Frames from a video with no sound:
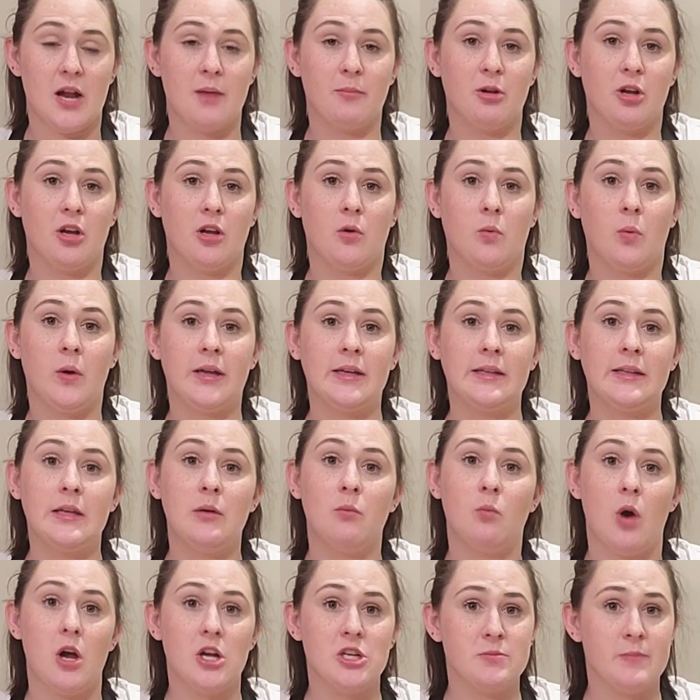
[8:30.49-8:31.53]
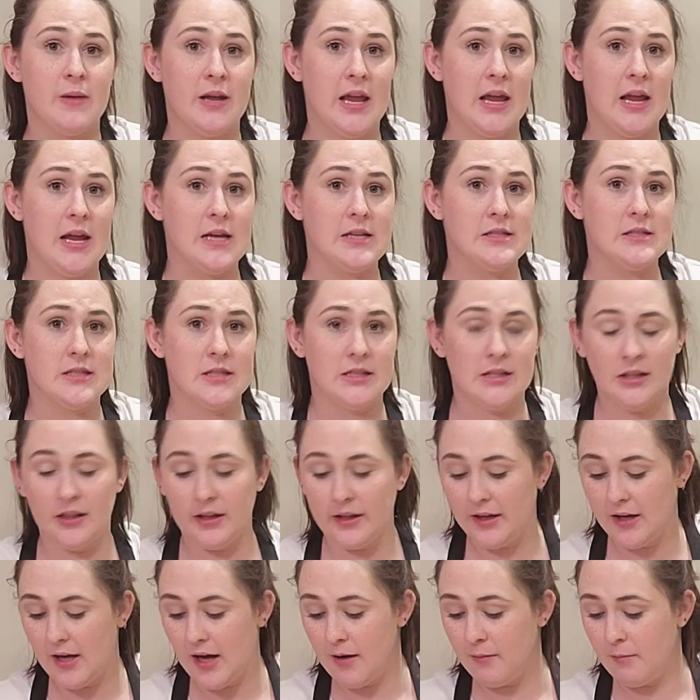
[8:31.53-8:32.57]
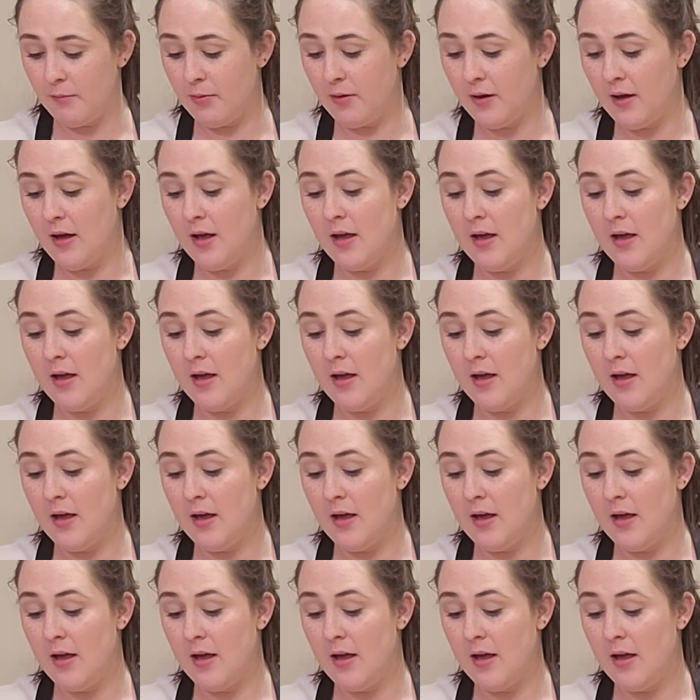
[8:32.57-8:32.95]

I'm gonna quickly wash my hands and clean up